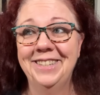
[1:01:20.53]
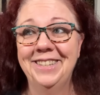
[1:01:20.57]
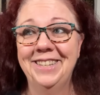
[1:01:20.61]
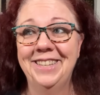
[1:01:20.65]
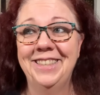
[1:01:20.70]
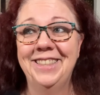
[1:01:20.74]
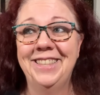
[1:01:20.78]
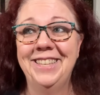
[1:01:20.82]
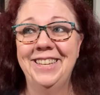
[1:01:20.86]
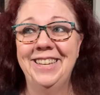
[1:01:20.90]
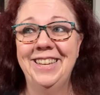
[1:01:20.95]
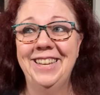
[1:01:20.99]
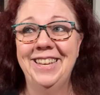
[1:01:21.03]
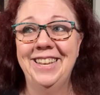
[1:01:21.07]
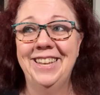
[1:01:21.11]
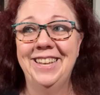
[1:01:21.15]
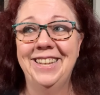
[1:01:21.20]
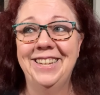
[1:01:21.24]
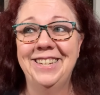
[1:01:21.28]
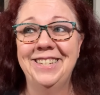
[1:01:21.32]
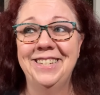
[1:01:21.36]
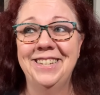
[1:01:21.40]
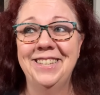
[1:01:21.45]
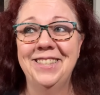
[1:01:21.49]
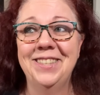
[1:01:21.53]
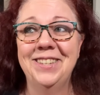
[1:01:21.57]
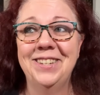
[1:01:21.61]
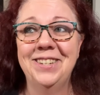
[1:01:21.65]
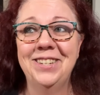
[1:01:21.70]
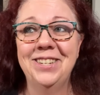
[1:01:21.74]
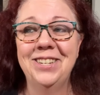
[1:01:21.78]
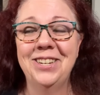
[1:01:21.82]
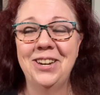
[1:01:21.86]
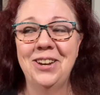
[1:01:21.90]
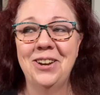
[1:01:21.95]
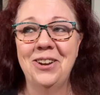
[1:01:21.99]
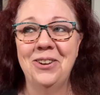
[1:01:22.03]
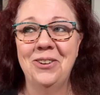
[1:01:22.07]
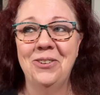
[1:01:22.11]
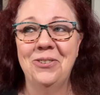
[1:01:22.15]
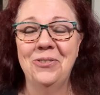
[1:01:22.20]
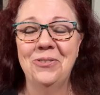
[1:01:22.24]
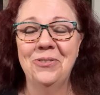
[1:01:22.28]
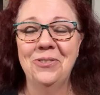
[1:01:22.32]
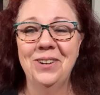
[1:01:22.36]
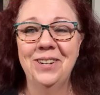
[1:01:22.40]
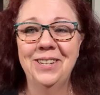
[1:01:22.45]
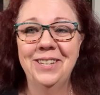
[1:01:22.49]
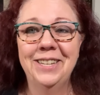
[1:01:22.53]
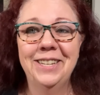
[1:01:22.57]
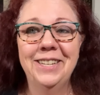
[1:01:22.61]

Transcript: at the, end of the show.